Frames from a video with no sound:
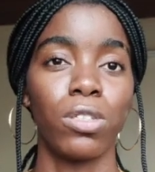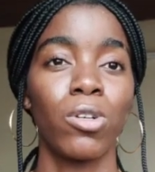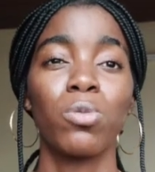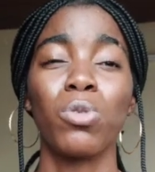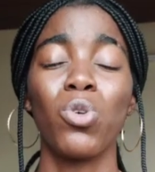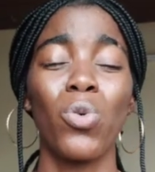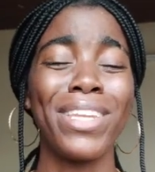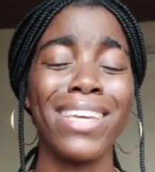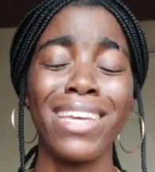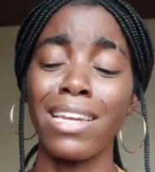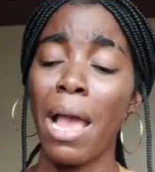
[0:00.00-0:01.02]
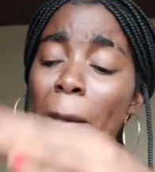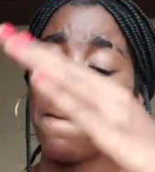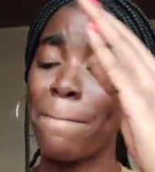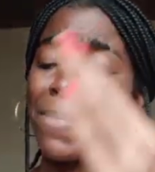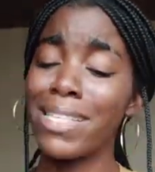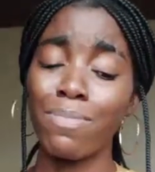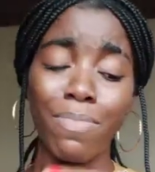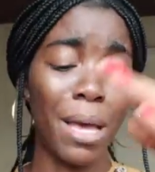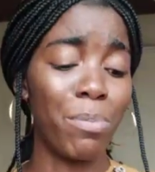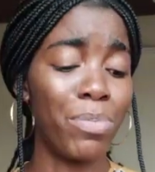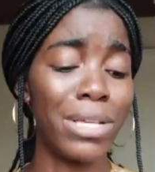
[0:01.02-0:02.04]
We're going to be going in bit
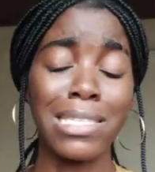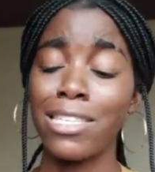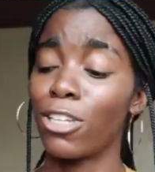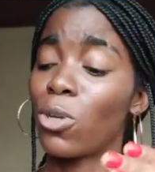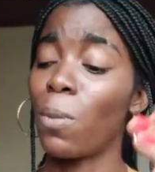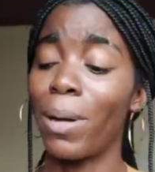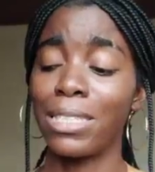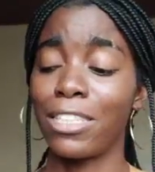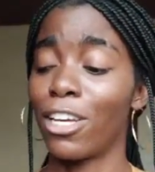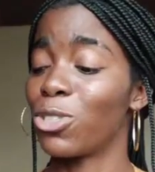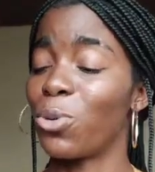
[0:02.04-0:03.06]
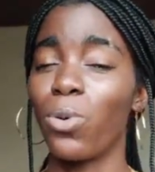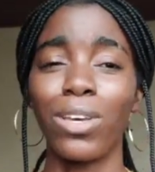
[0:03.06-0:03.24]
by bit, section by section.